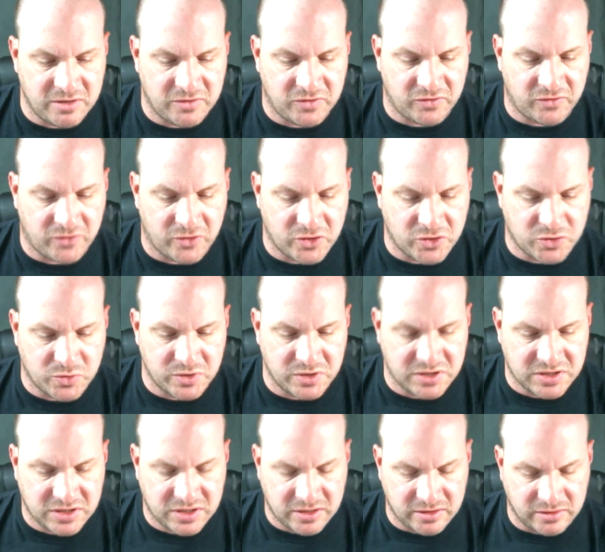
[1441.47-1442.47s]
the first one
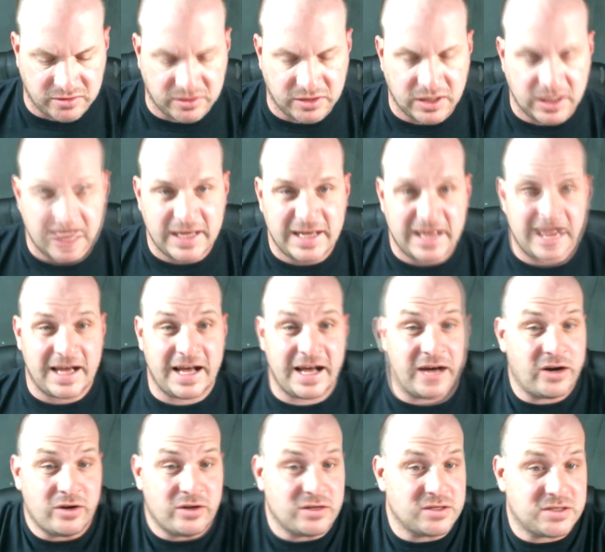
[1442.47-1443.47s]
is killed.
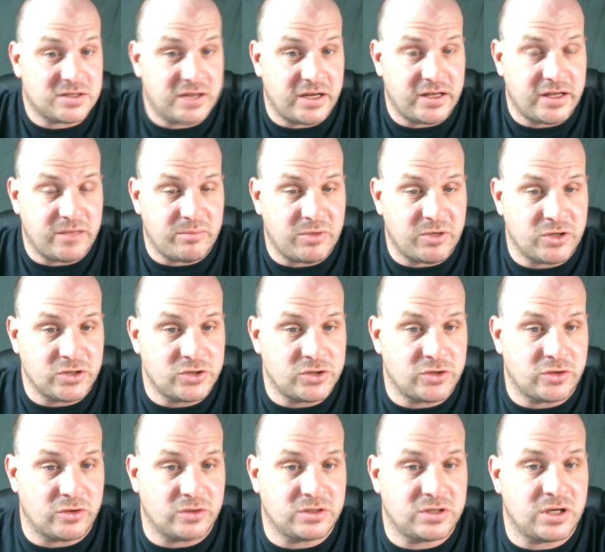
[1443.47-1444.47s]
I don't understand that because you
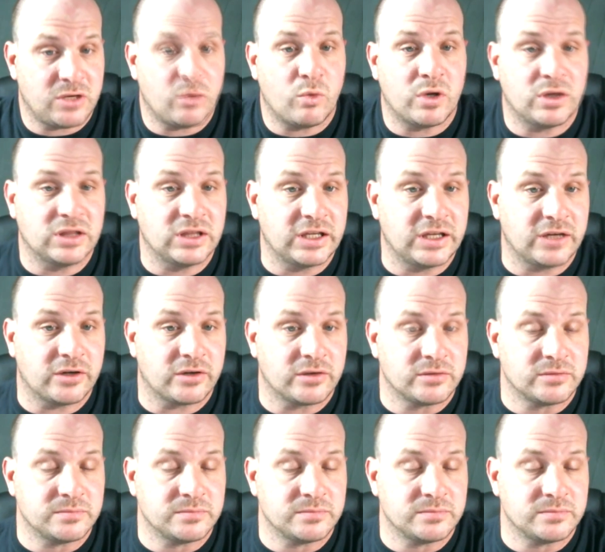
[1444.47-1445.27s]
can only take 1 leader.